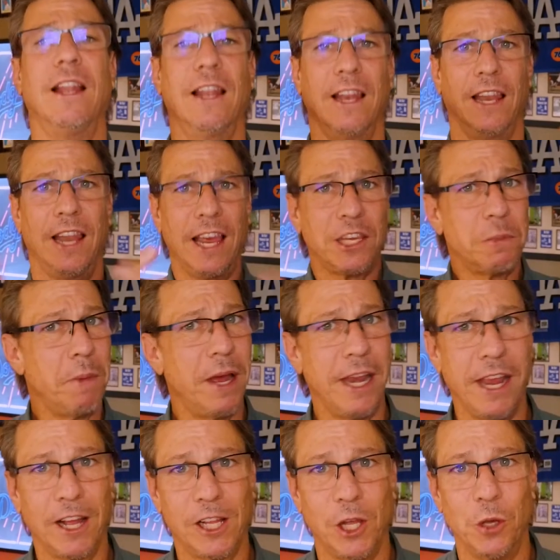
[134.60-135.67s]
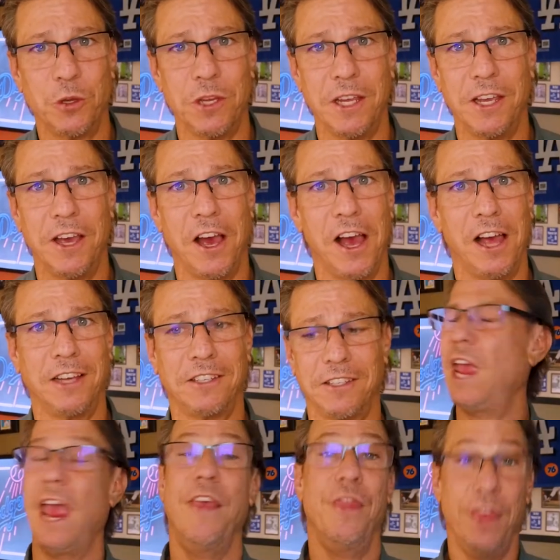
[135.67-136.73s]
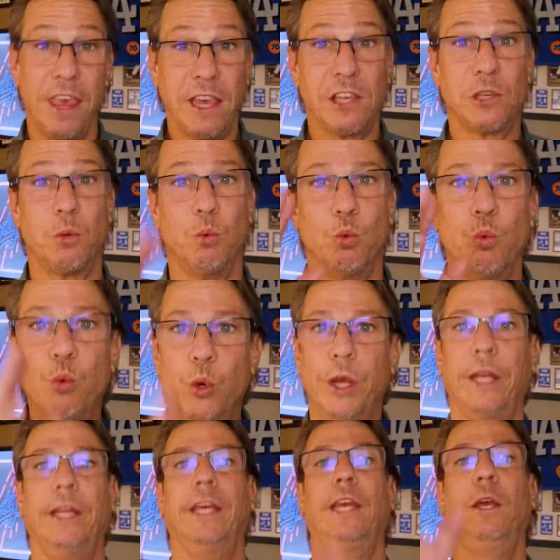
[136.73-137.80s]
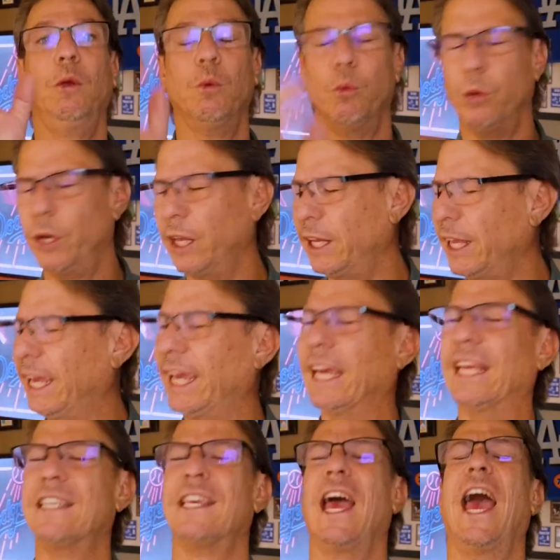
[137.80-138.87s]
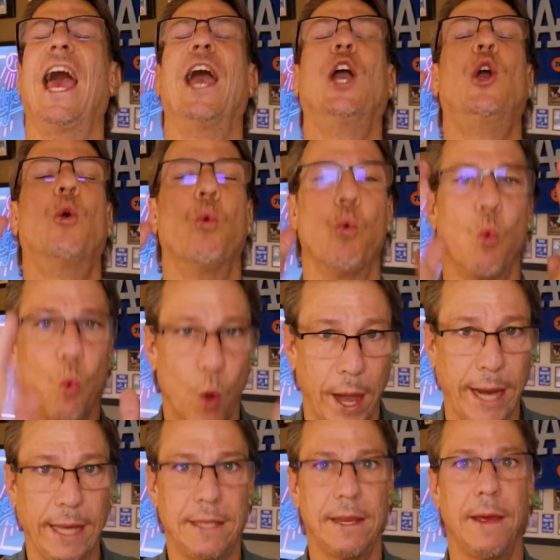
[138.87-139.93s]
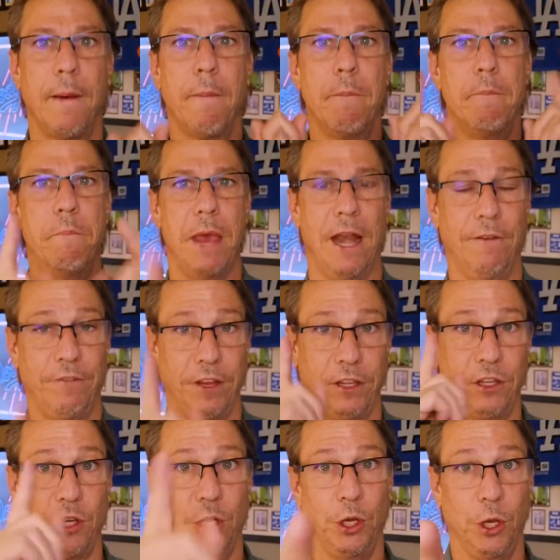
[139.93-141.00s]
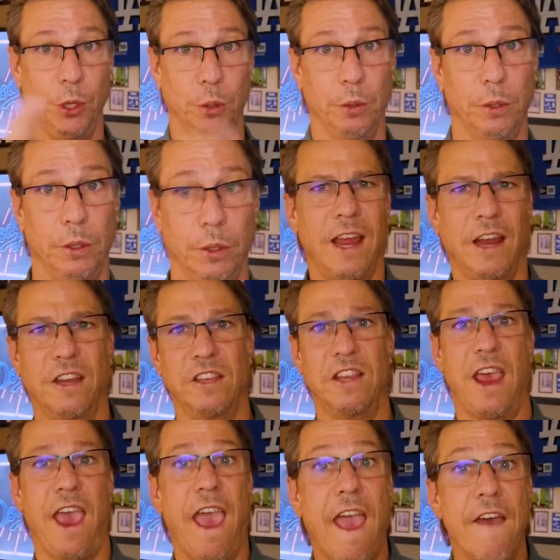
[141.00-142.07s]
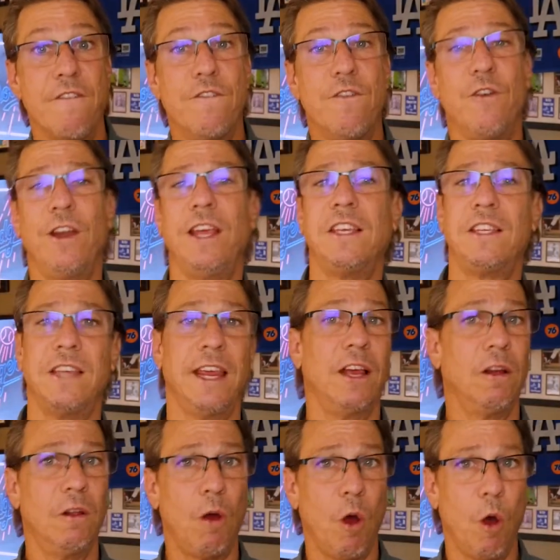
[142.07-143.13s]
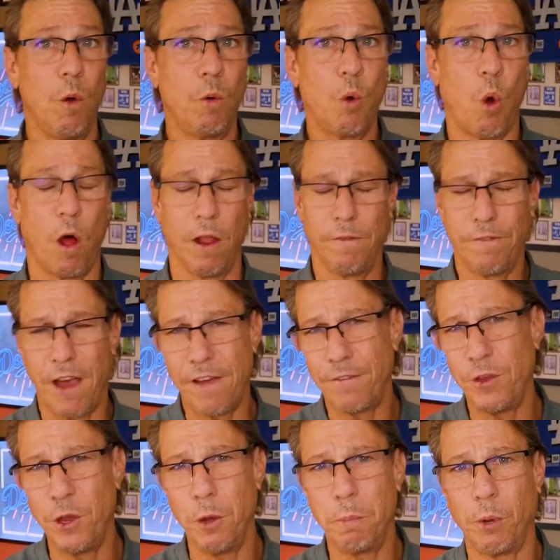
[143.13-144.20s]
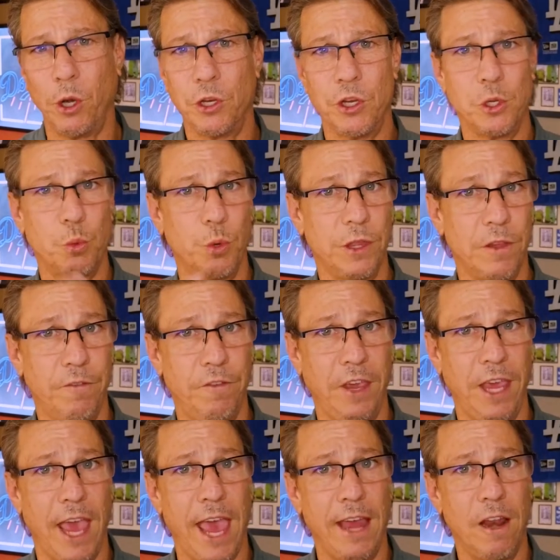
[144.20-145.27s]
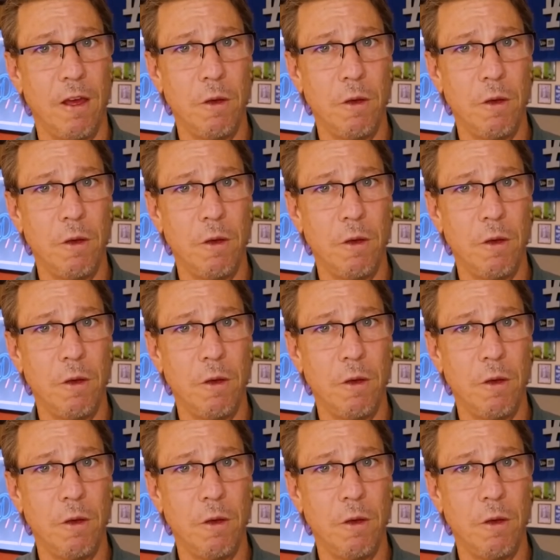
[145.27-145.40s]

less money at closing costs, and this really, really is a great benefit to you. Now, does every single home qualify for you to purchase with a VA